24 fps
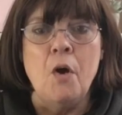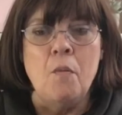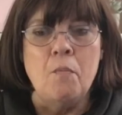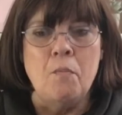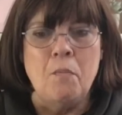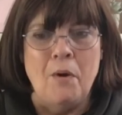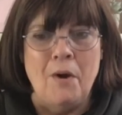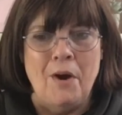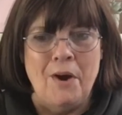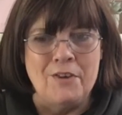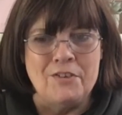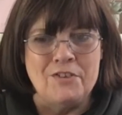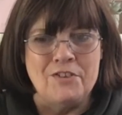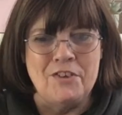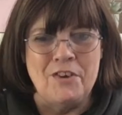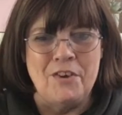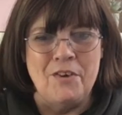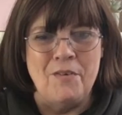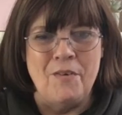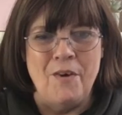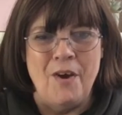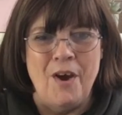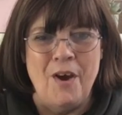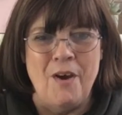But I
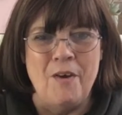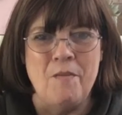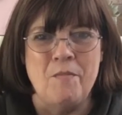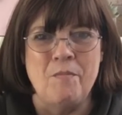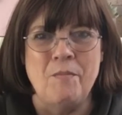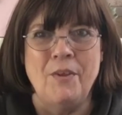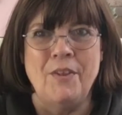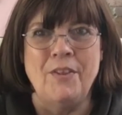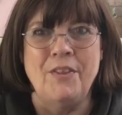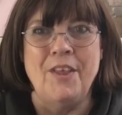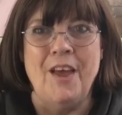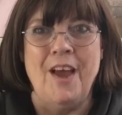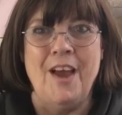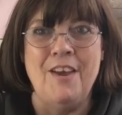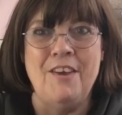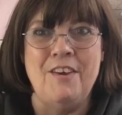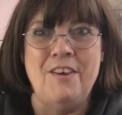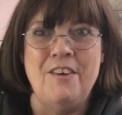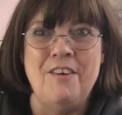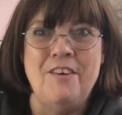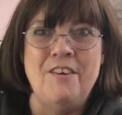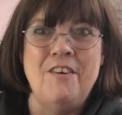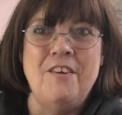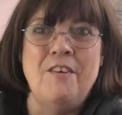do hope that
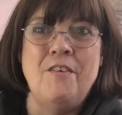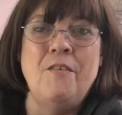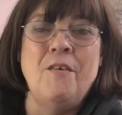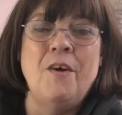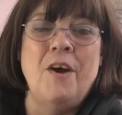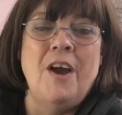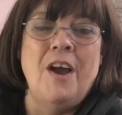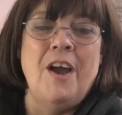you